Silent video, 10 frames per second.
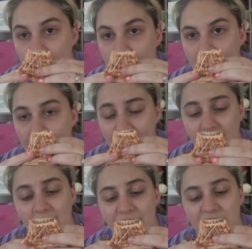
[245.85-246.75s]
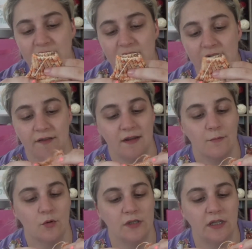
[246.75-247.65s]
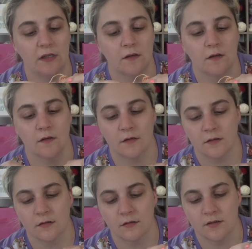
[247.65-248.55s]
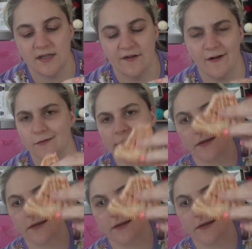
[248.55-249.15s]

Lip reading: I've got the cuff done. I think I'm only 10 rounds into